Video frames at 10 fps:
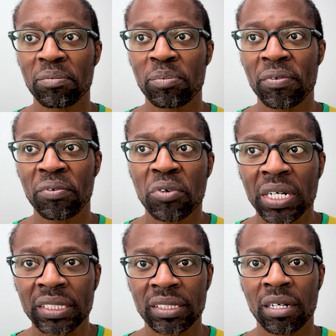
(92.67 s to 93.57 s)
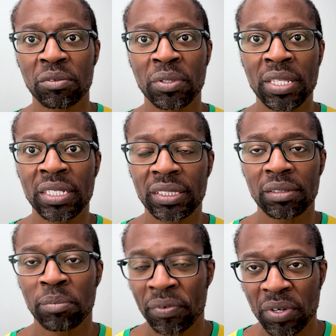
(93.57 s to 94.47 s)
before
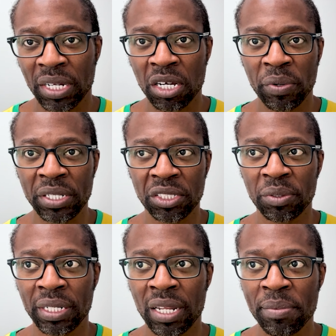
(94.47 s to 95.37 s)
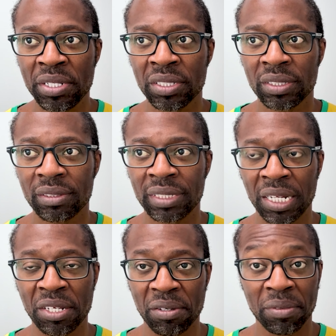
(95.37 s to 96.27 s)
I go into it, let me just tell
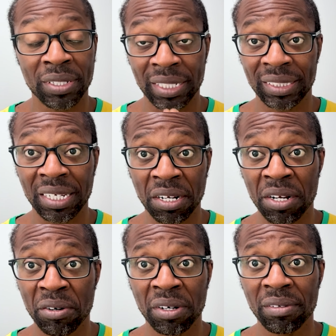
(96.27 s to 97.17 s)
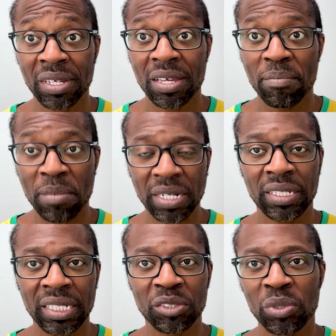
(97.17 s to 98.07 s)
you, as I said earlier on,
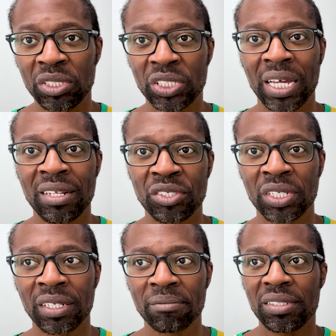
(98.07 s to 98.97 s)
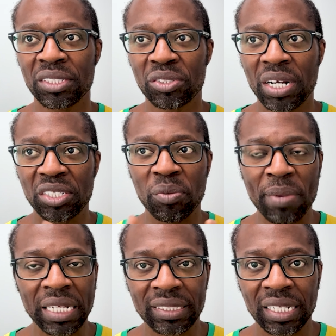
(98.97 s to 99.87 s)
Mondays were challenging. Just trying to
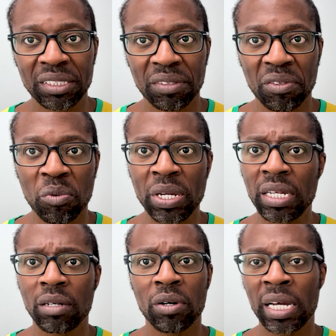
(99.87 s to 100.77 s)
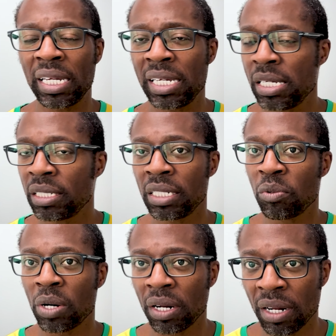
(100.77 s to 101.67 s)
make sense of the week, easily
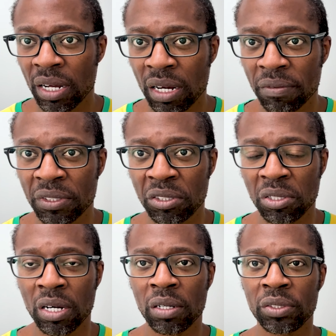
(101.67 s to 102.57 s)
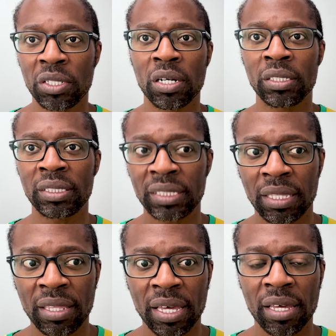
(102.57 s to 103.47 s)
1.5 to 2 hours. I'd sit
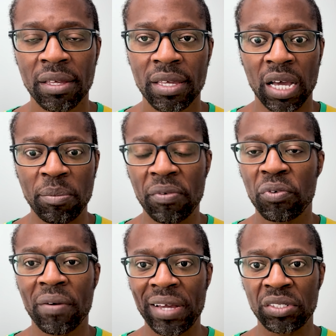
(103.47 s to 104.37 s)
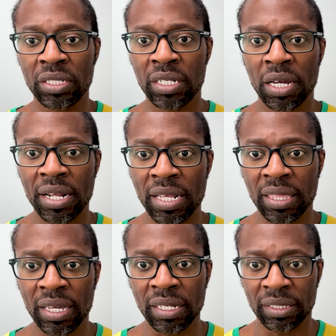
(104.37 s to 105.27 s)
there, and before I've actually done
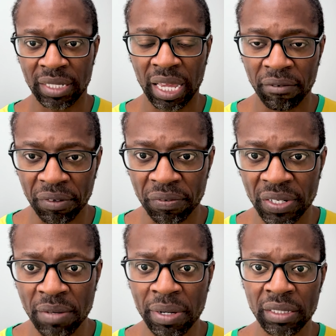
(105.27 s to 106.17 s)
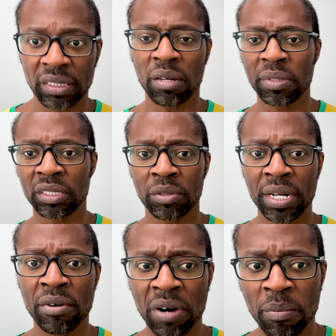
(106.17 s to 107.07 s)
anything, it's 10:15. My stomach's
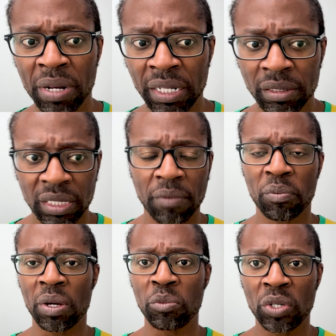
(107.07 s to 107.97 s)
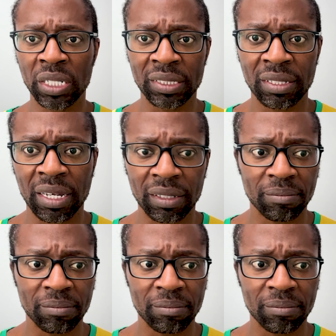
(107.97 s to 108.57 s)
already rumbling. Time for my morning snack.